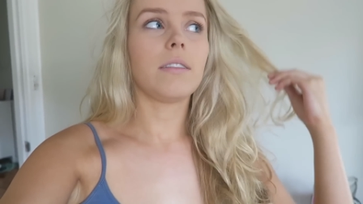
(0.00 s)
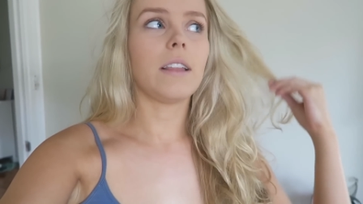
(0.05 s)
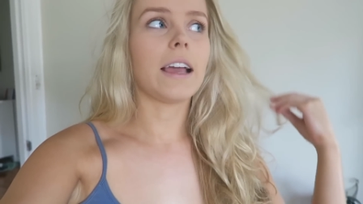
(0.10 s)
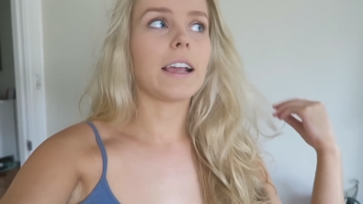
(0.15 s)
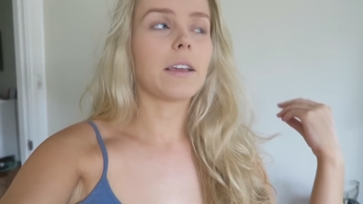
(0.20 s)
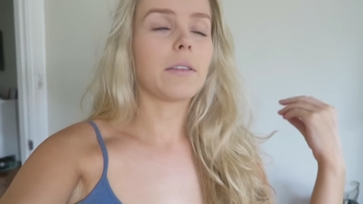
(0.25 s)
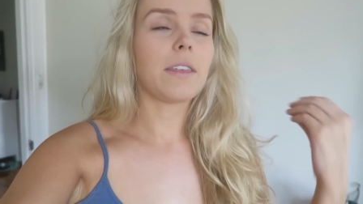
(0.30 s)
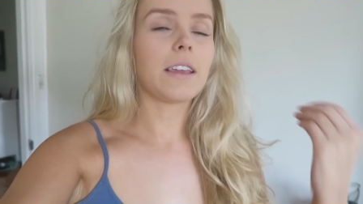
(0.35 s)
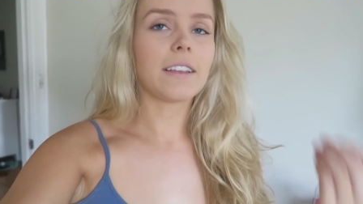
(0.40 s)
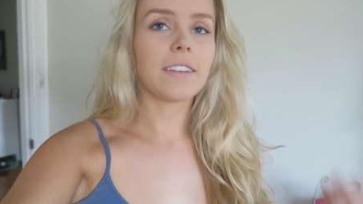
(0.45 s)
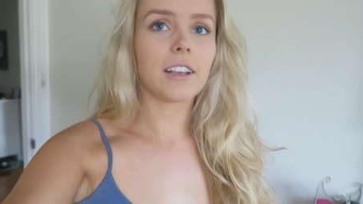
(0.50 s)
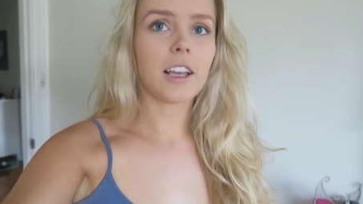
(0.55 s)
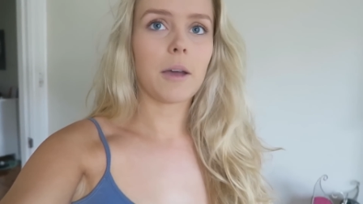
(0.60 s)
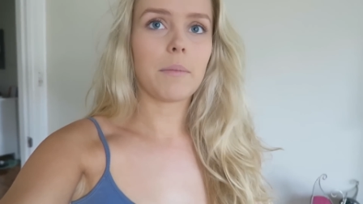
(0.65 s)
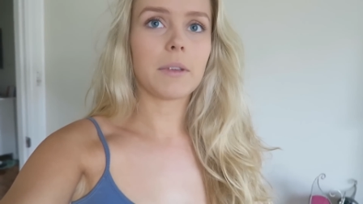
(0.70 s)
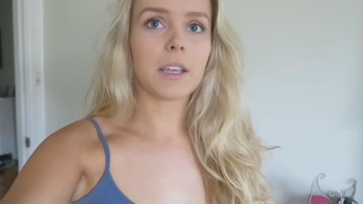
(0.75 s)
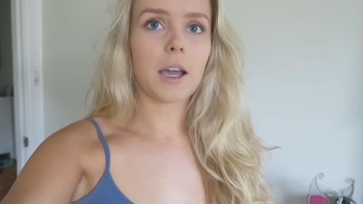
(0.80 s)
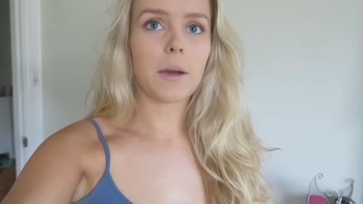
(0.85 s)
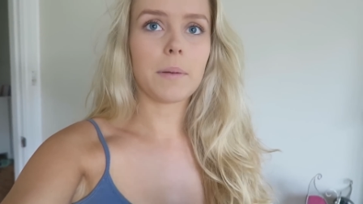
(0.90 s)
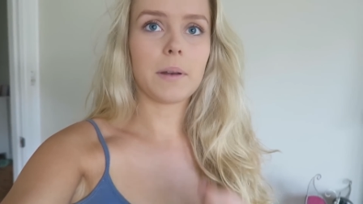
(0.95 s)
like, things are
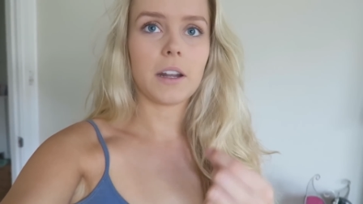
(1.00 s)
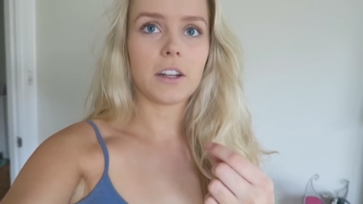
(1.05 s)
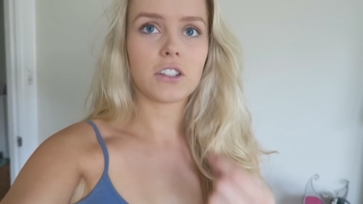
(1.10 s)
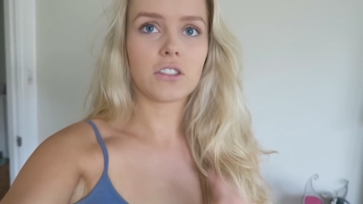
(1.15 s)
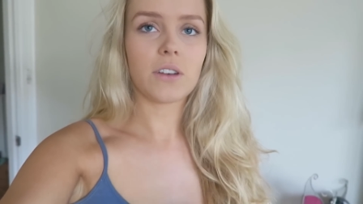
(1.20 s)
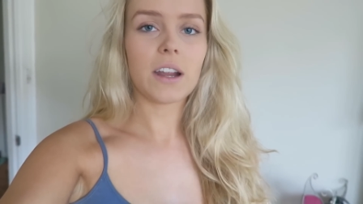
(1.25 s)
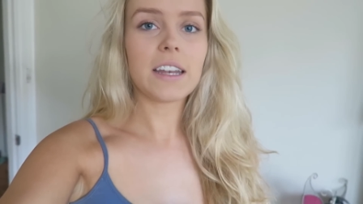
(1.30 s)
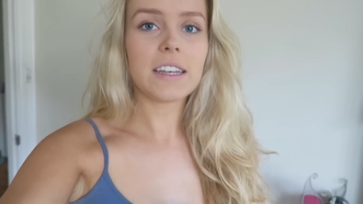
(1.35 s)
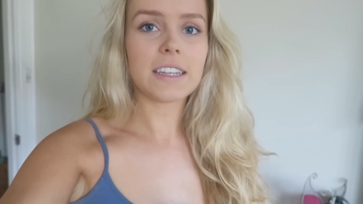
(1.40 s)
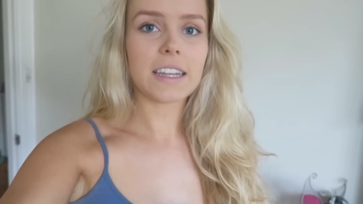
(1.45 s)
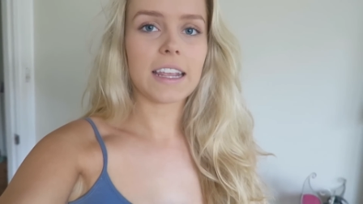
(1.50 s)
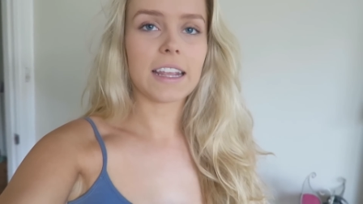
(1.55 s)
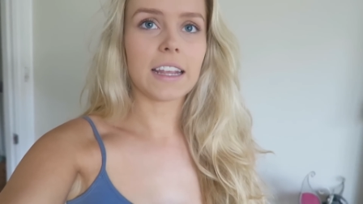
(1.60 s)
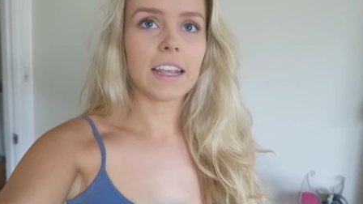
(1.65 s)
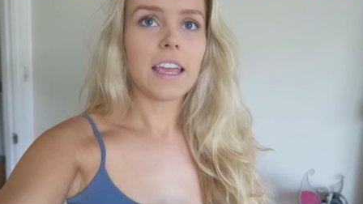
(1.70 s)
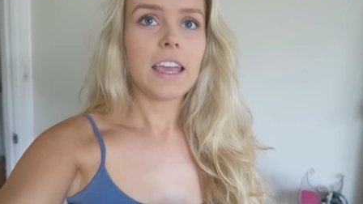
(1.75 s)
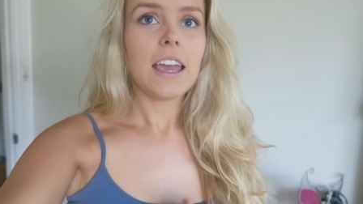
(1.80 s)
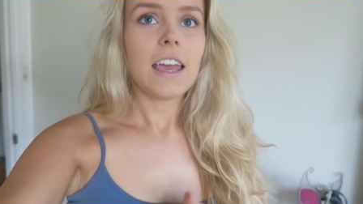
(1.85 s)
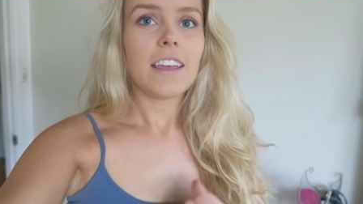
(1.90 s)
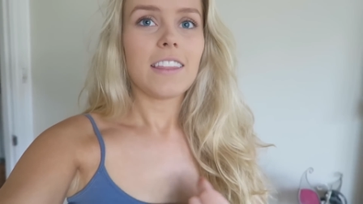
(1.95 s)
coming up in our trending